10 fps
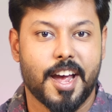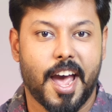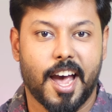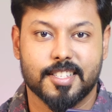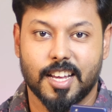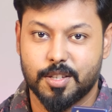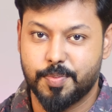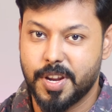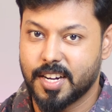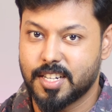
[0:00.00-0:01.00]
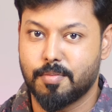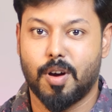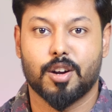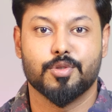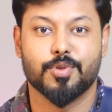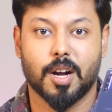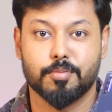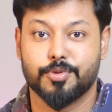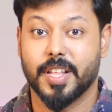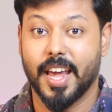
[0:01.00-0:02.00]
as the Xperia 10 Mark II
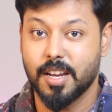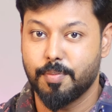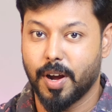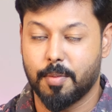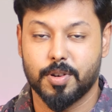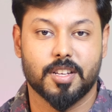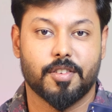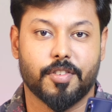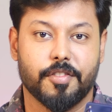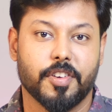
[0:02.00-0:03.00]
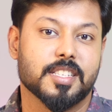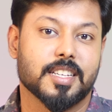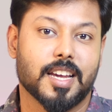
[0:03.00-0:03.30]
comes with a 8 megapixel front facing